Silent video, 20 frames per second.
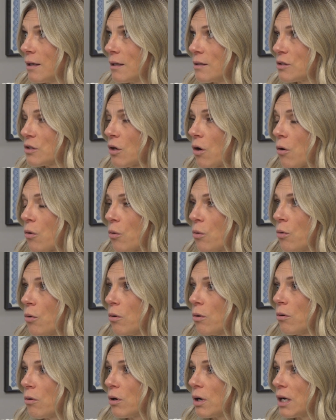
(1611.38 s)
So
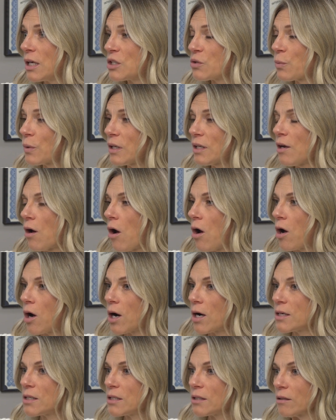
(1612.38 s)
it's really
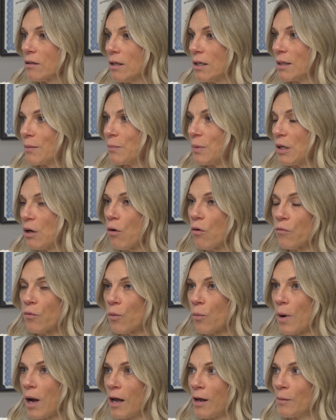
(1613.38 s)
hard to like be
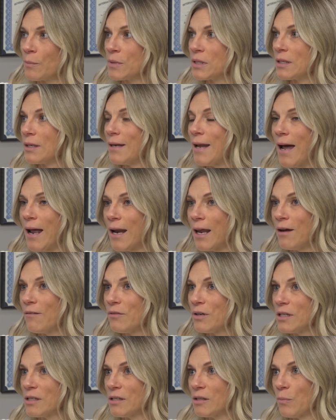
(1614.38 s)
overwhelmed, not
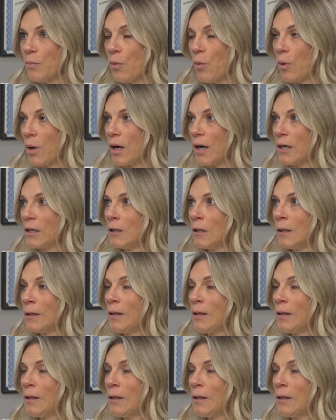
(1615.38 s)
have any support,